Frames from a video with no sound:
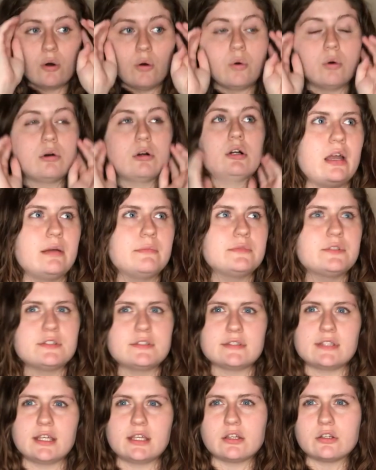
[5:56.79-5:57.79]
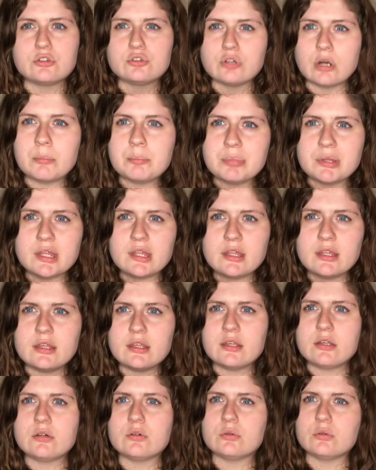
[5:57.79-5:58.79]
or I'm just like
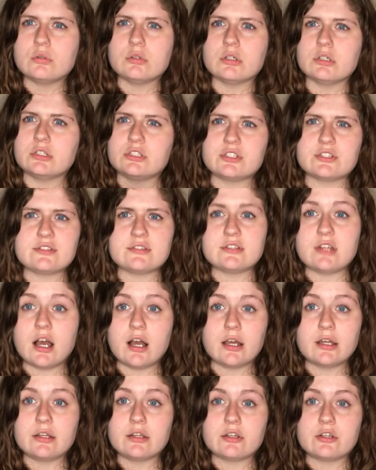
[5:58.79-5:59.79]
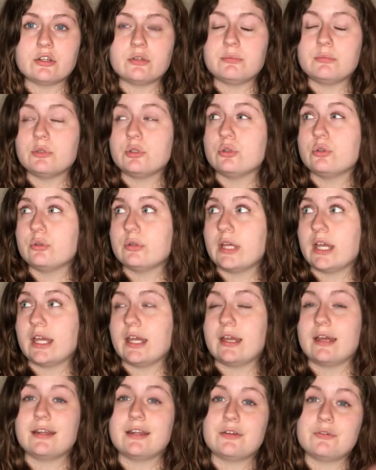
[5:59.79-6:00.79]
grumpy or just not in a good mood,
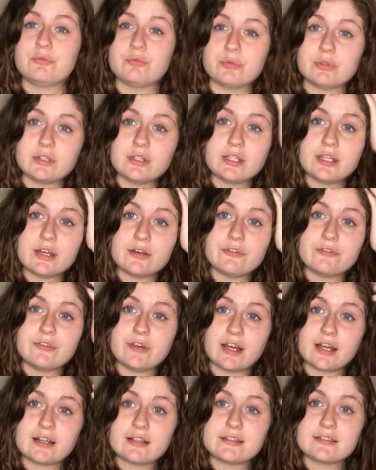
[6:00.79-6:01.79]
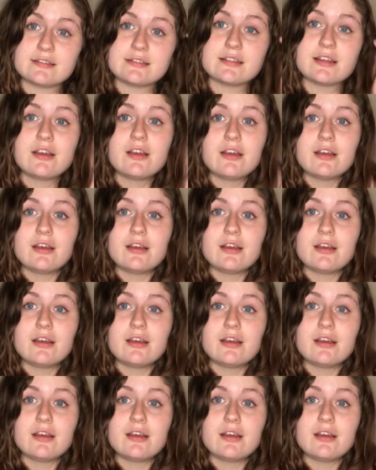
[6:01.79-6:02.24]
and it really affects